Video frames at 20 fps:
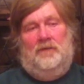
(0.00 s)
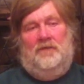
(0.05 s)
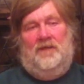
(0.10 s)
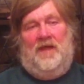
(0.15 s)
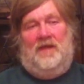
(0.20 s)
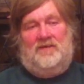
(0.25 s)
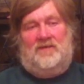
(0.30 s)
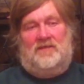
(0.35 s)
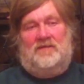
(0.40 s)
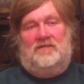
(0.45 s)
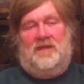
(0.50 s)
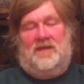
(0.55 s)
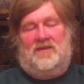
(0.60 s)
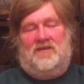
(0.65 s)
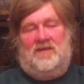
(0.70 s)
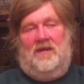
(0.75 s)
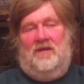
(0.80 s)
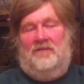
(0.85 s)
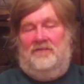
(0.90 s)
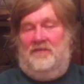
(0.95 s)
That's
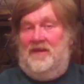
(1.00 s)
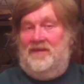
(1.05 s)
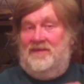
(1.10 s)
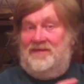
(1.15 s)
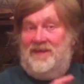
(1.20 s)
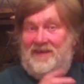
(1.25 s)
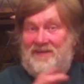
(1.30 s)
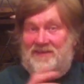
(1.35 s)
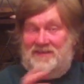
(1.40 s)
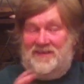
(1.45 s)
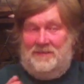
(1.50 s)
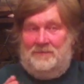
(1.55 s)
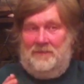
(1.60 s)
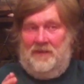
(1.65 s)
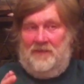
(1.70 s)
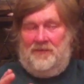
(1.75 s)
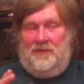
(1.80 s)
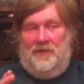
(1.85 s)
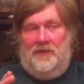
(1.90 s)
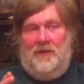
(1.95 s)
a fantastic
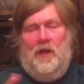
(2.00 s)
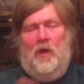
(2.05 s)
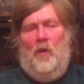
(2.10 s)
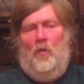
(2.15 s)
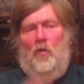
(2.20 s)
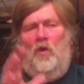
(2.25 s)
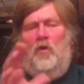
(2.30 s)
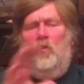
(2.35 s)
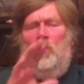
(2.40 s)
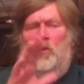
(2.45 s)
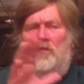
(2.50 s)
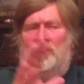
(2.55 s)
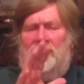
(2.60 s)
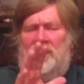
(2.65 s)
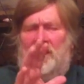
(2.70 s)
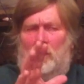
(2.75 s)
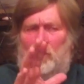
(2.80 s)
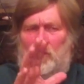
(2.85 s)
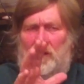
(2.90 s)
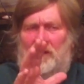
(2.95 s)
method. One
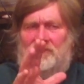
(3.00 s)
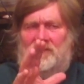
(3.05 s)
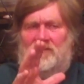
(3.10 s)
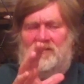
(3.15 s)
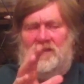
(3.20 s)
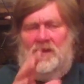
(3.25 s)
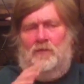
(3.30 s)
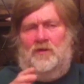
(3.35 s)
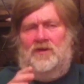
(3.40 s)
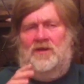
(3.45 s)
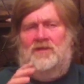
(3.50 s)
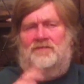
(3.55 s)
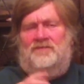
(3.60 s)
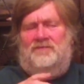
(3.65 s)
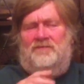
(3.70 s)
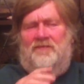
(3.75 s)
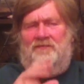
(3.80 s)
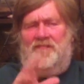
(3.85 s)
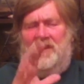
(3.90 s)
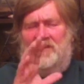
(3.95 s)
thing I would have to say, when you
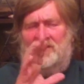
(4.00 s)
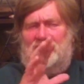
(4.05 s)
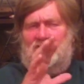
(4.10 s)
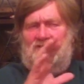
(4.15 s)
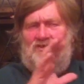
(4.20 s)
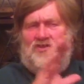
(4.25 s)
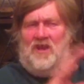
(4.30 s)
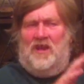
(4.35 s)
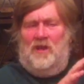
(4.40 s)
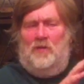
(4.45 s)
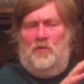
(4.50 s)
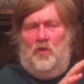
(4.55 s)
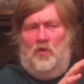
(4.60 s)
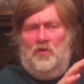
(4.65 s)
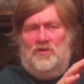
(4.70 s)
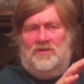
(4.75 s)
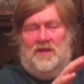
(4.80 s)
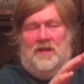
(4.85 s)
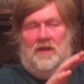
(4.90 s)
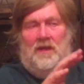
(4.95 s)
fast shallow
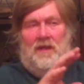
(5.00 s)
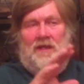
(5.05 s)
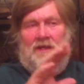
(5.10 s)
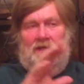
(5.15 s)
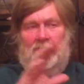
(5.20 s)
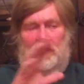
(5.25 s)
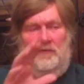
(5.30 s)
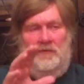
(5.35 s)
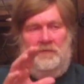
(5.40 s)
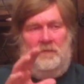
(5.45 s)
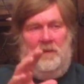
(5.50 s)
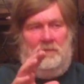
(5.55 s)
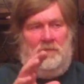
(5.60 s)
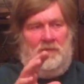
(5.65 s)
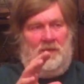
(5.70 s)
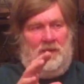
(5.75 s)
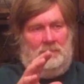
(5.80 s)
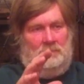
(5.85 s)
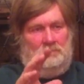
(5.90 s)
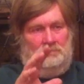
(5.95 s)
water, you've got to
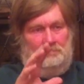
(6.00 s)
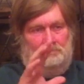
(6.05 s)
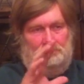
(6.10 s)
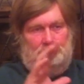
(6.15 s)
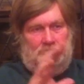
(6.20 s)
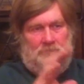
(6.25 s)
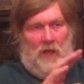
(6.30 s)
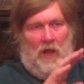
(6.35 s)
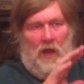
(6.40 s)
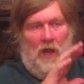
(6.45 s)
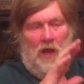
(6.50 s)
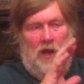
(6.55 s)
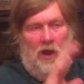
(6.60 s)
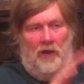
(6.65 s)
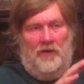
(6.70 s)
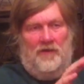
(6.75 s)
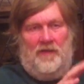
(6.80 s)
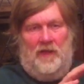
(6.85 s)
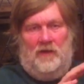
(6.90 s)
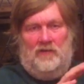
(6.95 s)
remember that a
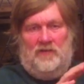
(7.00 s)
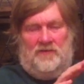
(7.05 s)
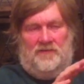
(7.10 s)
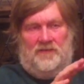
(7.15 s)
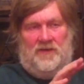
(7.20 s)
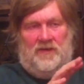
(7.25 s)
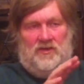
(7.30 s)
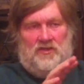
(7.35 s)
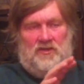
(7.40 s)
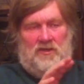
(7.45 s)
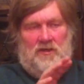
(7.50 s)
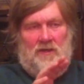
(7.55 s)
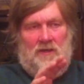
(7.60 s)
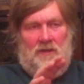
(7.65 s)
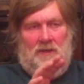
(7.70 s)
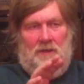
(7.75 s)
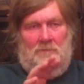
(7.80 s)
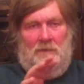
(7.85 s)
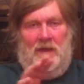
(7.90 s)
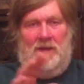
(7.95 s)
lot of those fish
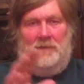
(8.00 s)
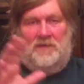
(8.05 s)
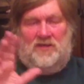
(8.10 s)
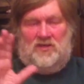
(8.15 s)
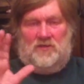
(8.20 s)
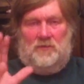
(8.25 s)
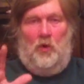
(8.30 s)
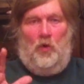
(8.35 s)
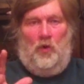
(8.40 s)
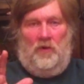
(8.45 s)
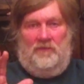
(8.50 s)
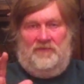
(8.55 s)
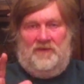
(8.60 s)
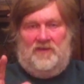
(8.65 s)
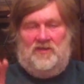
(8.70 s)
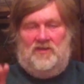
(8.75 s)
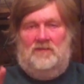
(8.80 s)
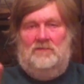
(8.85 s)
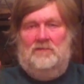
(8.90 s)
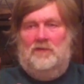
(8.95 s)
may be smaller
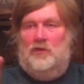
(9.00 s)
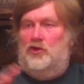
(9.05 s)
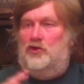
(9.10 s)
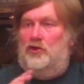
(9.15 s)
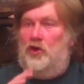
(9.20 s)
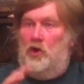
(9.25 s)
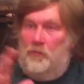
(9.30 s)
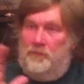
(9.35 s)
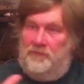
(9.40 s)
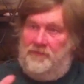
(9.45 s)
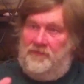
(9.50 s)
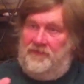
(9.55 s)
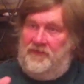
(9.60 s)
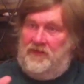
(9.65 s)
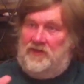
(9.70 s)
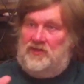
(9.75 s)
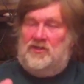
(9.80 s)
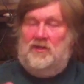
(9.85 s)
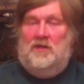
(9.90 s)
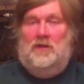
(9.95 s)
fish, grouped
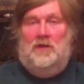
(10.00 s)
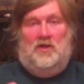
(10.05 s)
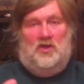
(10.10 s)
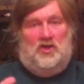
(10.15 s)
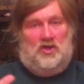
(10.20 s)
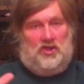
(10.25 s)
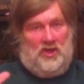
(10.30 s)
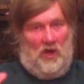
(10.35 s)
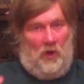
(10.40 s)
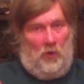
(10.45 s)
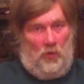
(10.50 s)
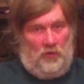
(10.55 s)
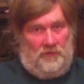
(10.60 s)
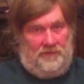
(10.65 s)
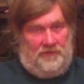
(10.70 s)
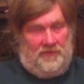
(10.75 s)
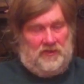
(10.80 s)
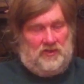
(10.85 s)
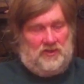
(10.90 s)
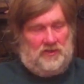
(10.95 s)
fish,
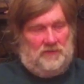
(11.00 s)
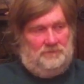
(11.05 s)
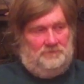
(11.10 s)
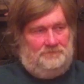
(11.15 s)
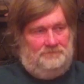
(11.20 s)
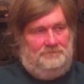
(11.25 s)
shoaled fish.